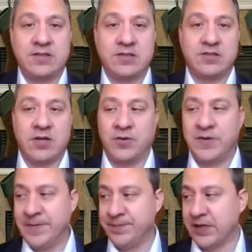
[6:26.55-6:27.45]
And so,
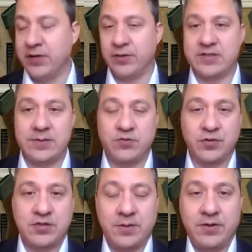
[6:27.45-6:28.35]
you know, it seems for
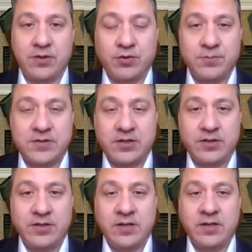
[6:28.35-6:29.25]
some of the groups that are
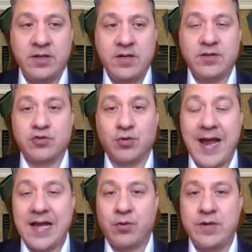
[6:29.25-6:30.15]
in the
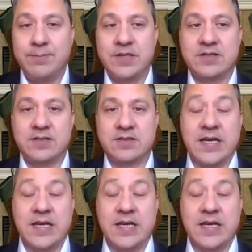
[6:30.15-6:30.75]
drag queen business